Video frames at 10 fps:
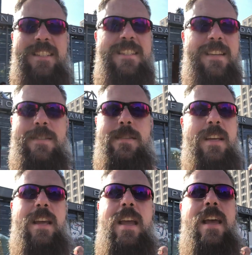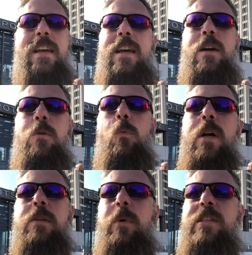just
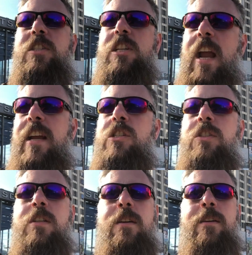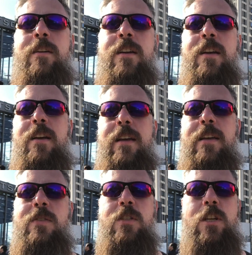what's changed here
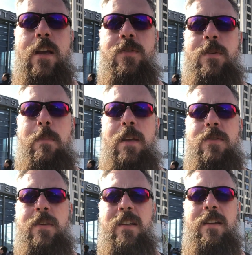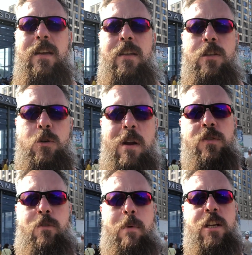is just amazing. the
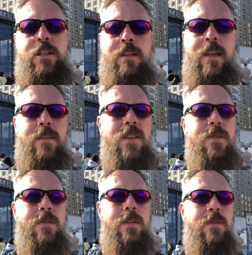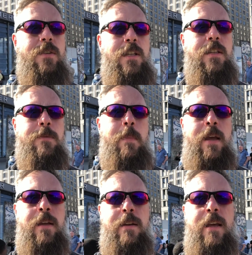transformation that this city has
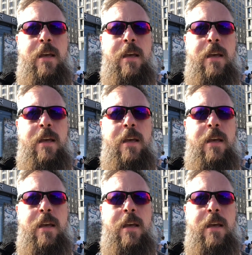made